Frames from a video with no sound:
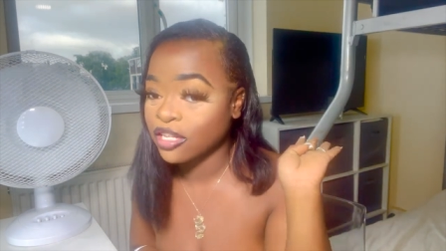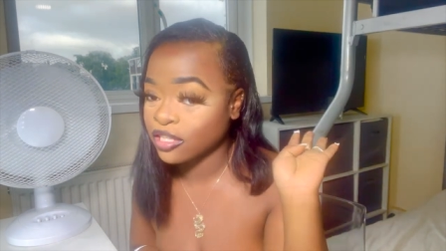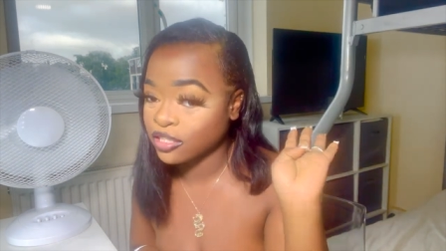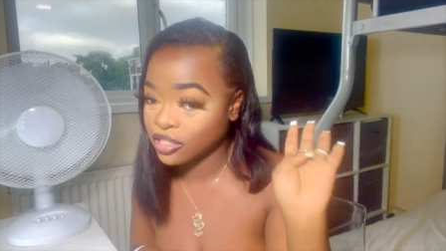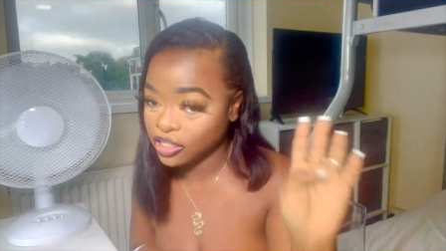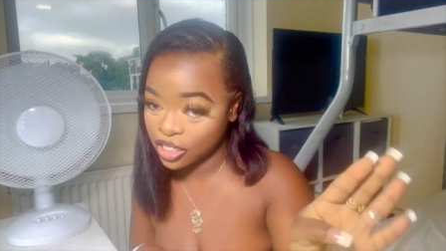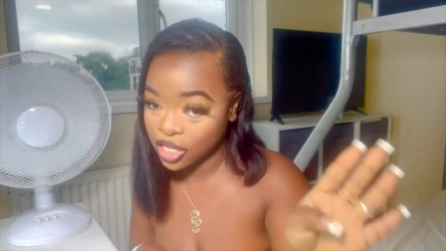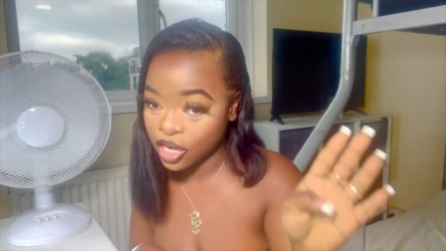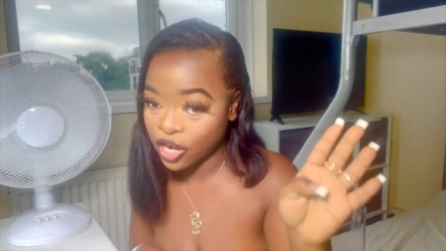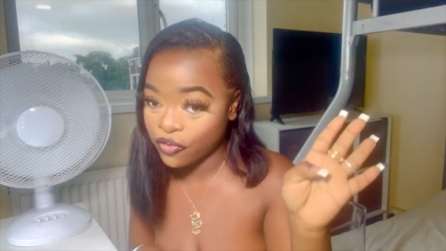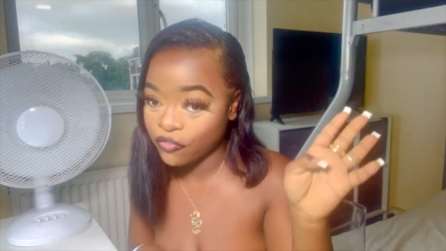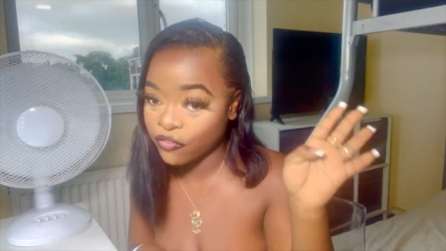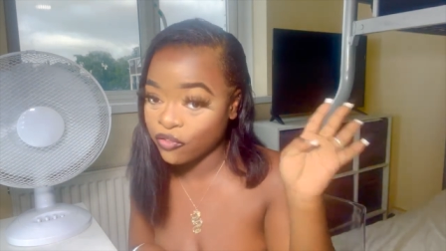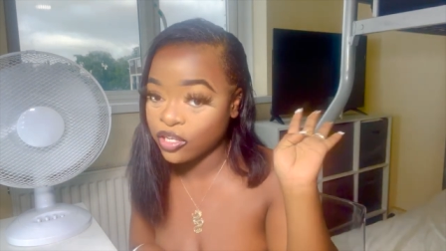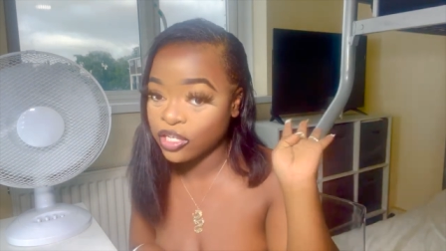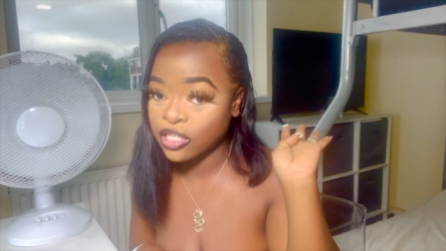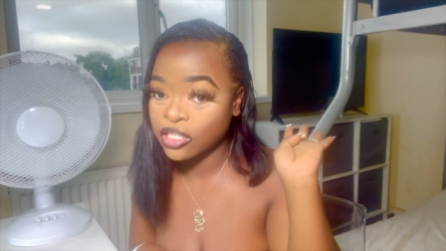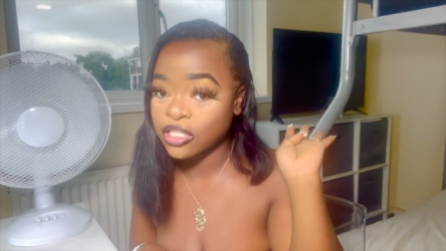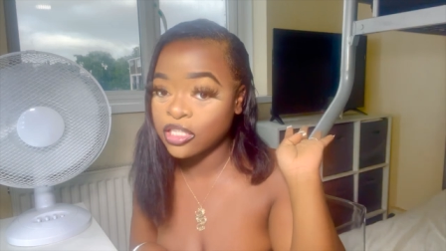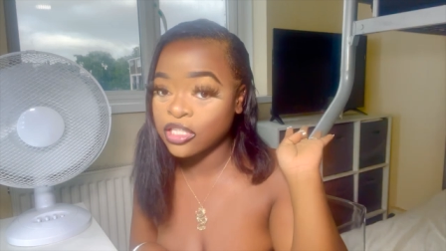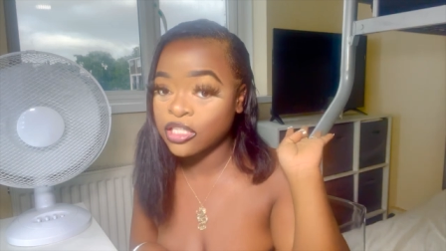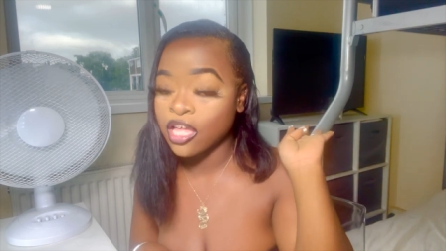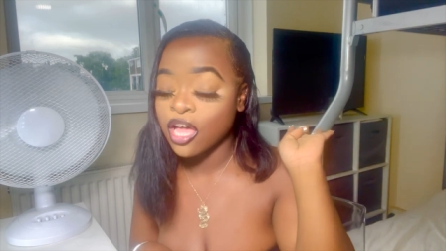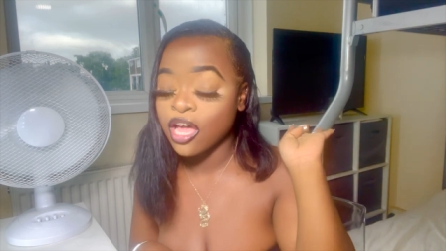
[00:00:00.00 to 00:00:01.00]

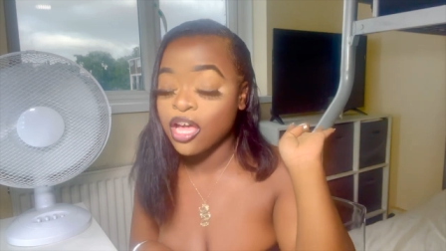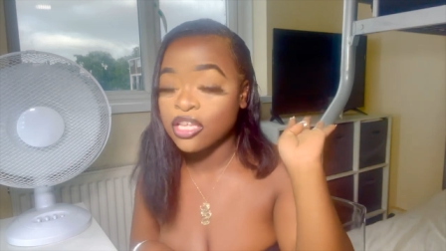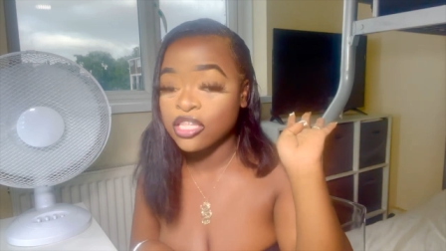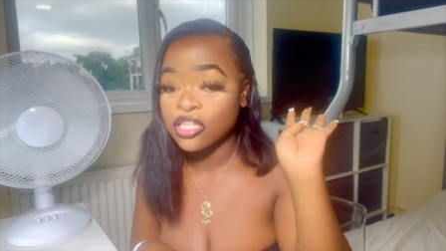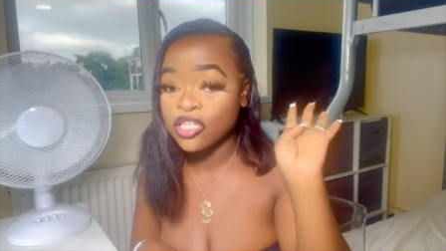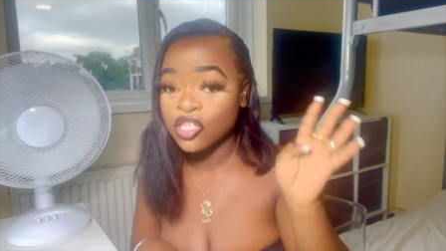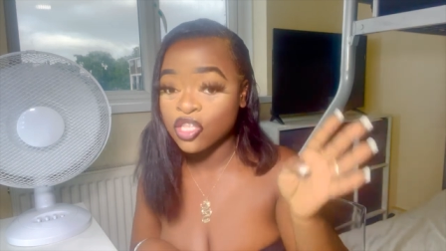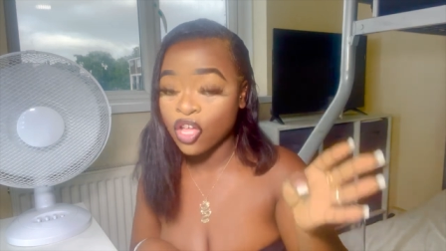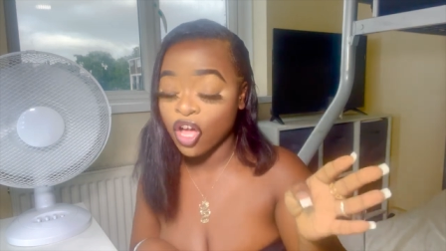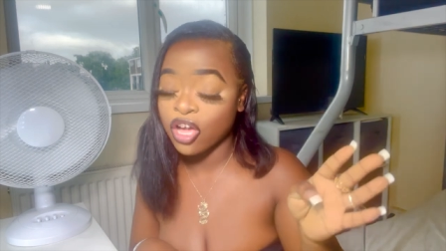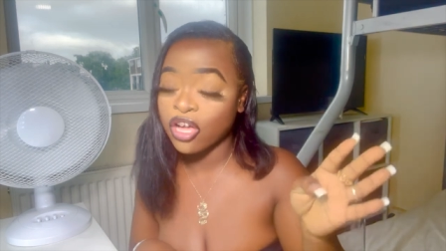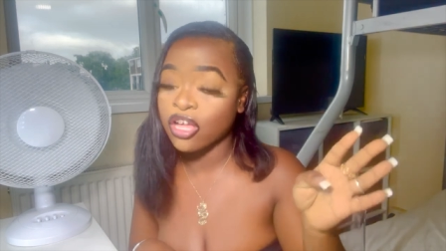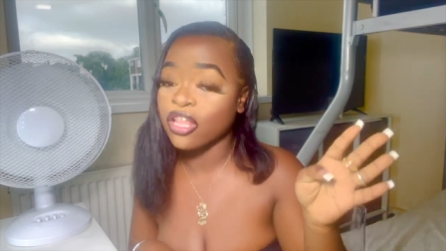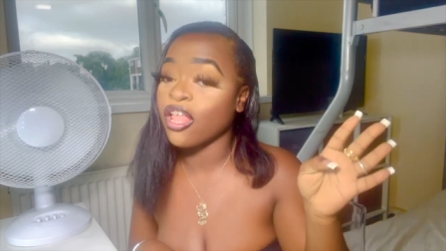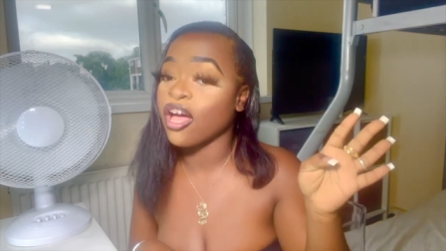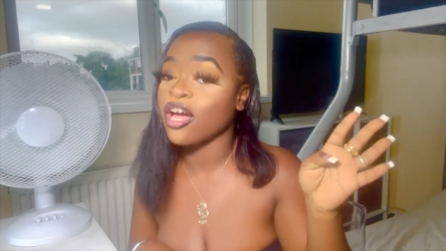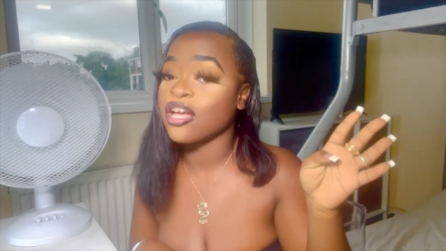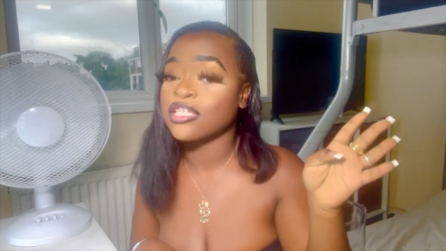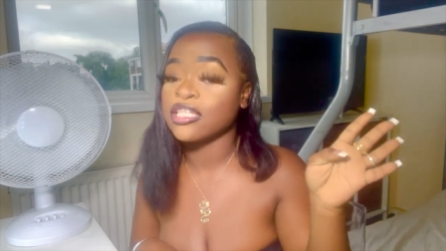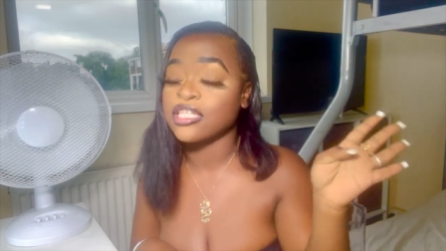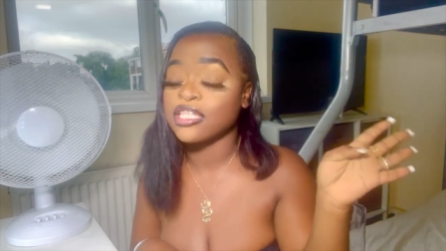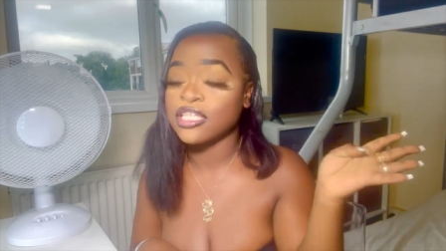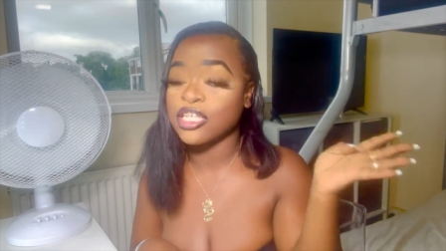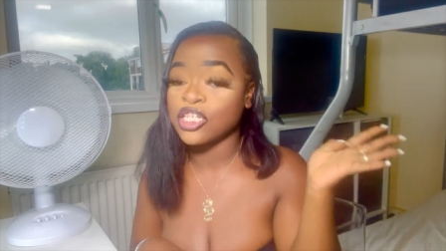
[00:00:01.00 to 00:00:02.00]
De'arra's
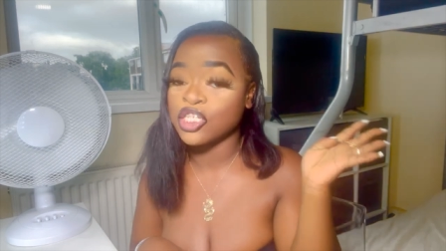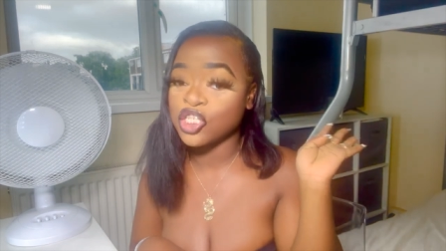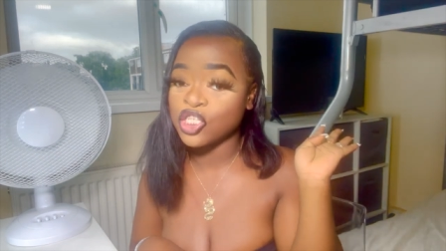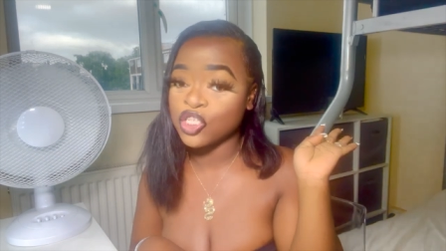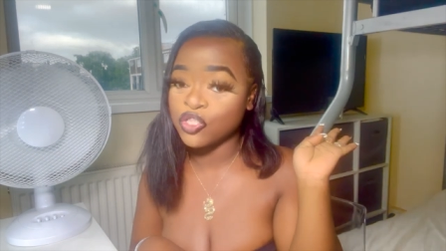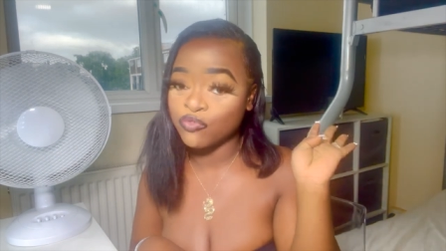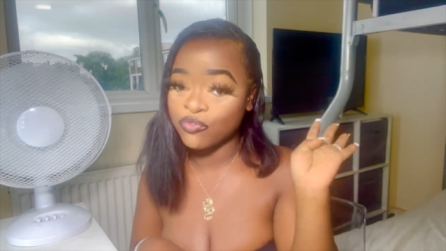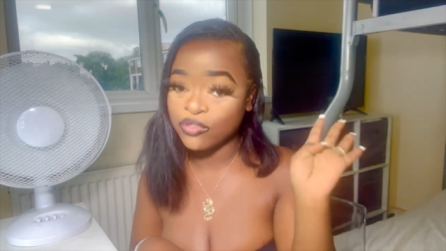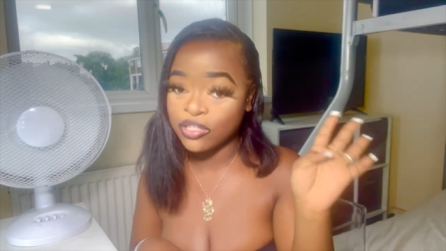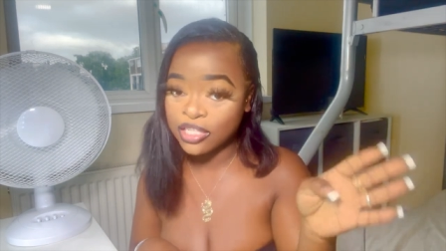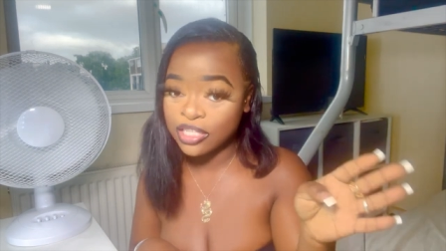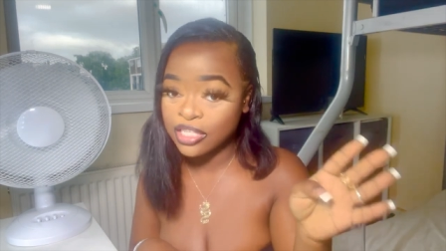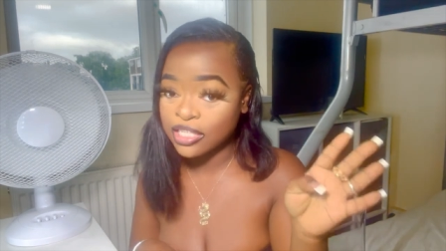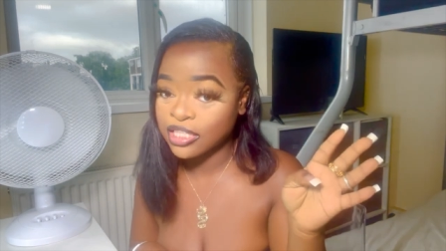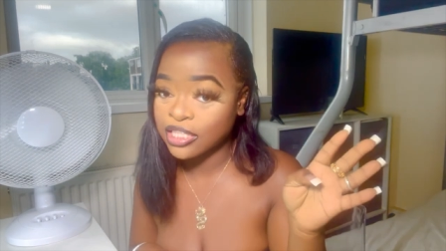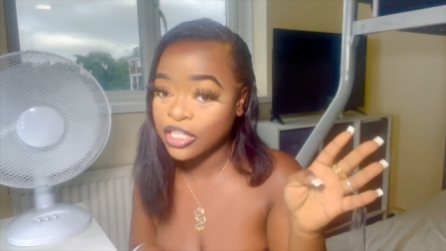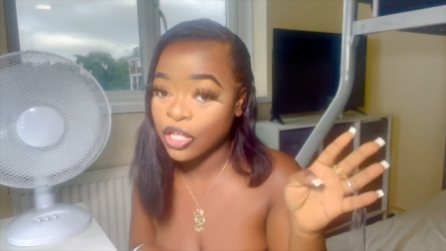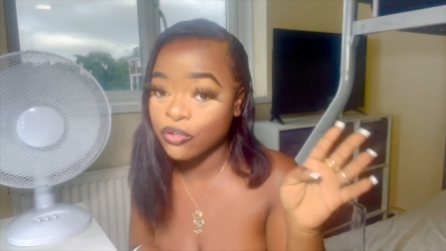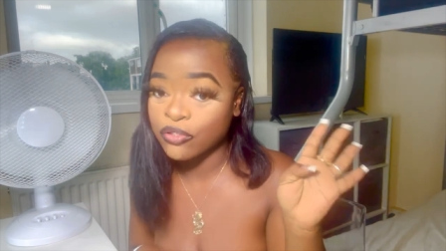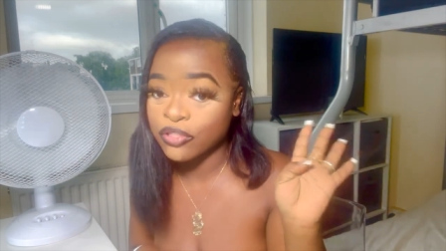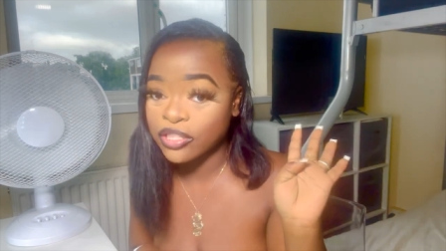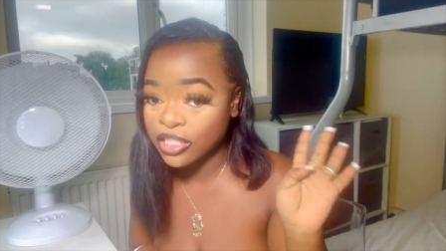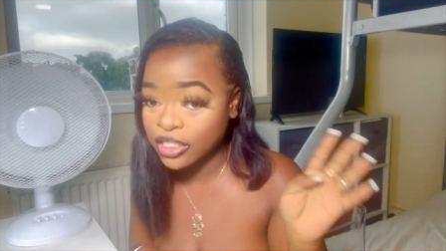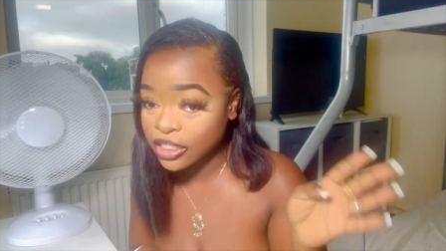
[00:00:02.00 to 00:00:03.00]
sunglasses that she's released
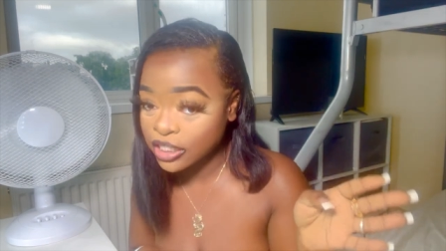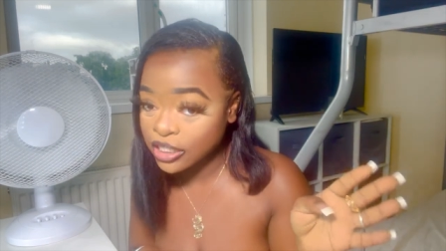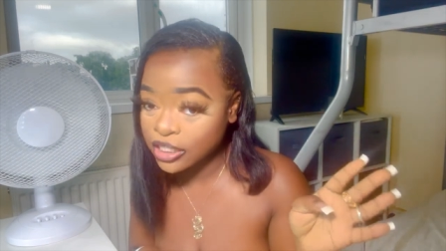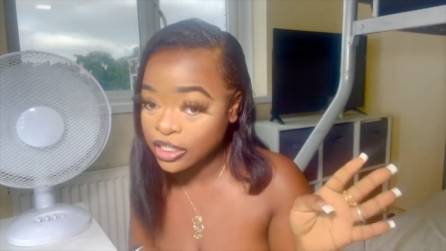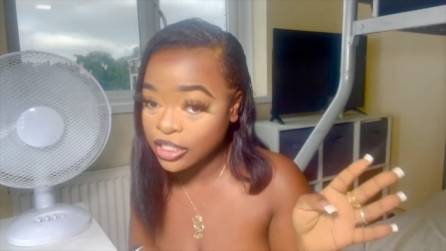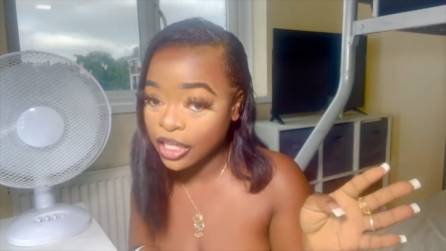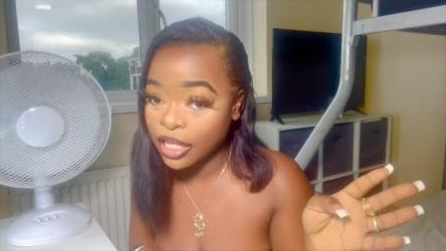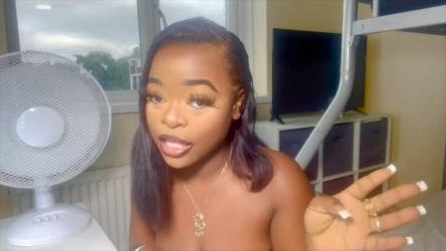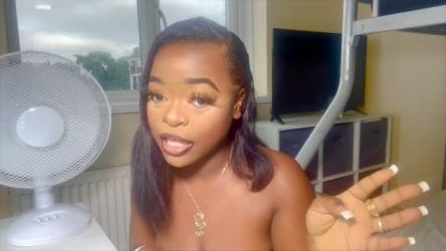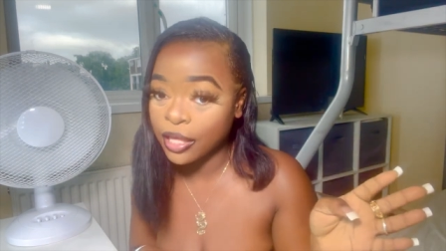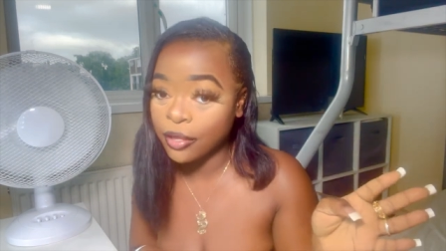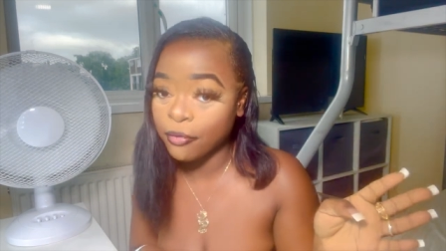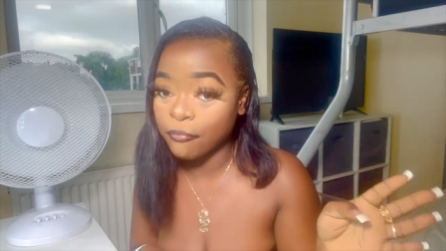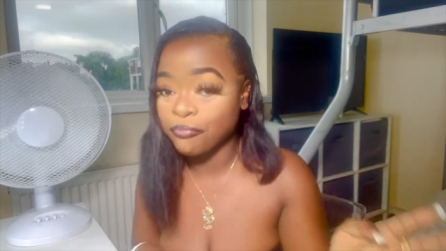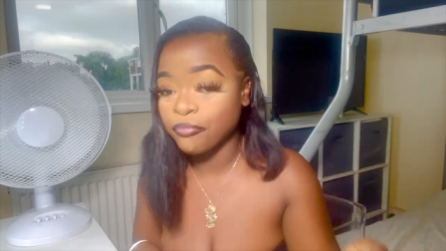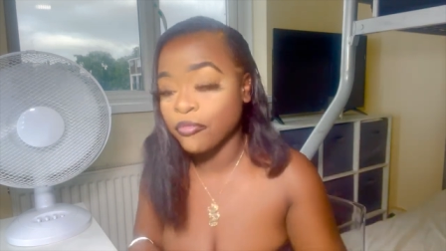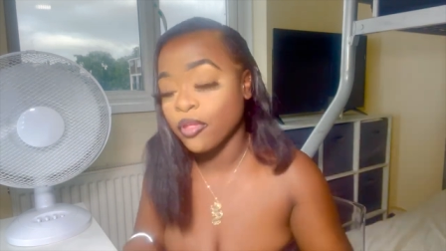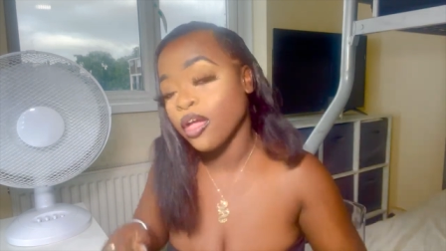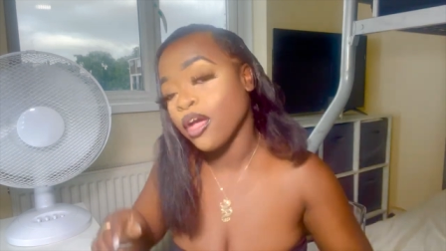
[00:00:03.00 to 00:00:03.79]
out this year.